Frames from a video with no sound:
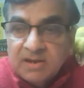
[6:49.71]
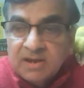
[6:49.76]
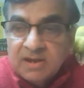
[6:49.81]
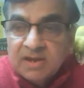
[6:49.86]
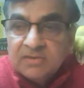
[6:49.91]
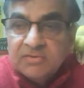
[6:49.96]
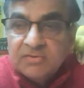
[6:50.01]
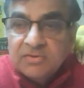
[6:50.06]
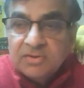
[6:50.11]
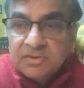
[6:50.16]

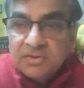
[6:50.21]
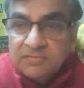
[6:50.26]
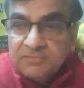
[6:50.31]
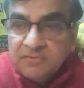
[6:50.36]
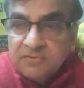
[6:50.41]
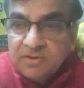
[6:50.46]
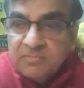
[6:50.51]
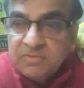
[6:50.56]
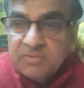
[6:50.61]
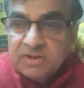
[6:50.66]
and
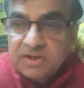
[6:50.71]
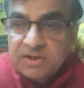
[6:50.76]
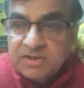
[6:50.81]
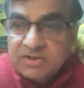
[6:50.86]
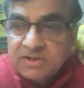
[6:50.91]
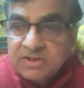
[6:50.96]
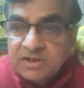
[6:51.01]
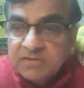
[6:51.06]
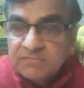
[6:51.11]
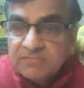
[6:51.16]
reforming
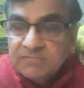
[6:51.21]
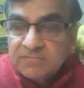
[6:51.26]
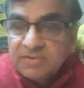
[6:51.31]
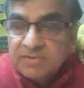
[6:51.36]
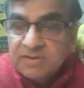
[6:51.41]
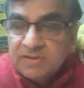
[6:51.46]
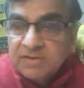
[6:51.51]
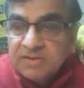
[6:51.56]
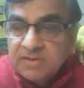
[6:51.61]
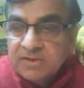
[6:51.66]
itself
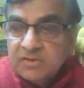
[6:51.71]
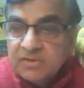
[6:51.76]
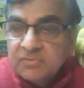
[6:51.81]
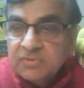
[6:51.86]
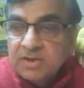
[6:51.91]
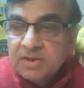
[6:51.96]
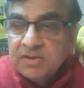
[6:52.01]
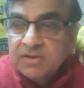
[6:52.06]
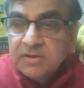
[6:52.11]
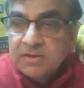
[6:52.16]

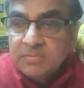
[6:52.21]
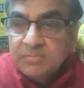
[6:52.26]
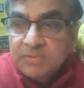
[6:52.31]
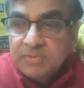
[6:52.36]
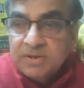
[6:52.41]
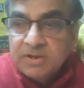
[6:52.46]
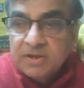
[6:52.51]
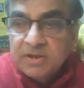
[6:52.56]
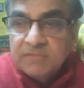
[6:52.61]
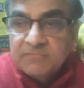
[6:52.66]
into an
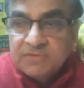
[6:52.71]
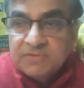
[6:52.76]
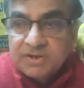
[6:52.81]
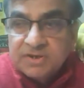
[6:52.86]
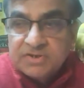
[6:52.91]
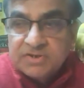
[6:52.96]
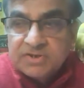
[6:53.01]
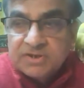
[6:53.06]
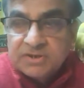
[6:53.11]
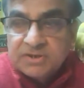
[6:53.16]
imperial
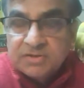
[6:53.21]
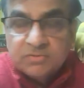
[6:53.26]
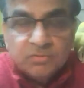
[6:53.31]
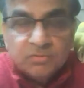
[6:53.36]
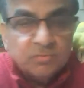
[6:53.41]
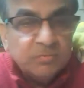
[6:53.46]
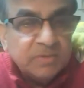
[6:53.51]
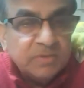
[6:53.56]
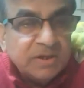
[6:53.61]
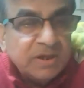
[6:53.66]
federation
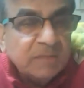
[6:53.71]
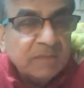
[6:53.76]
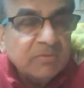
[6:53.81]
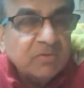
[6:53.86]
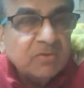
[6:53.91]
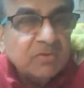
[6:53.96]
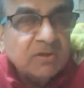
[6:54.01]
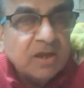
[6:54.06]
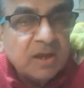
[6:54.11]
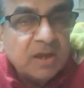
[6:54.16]
to bring
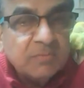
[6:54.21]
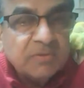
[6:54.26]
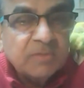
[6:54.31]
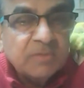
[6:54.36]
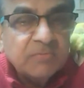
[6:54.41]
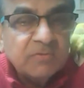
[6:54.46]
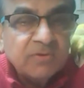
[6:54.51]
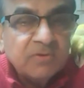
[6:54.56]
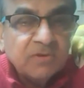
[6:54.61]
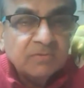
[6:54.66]
about a
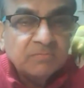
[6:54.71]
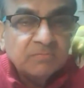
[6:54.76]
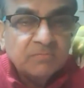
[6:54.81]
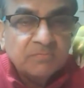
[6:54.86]
hyperpower.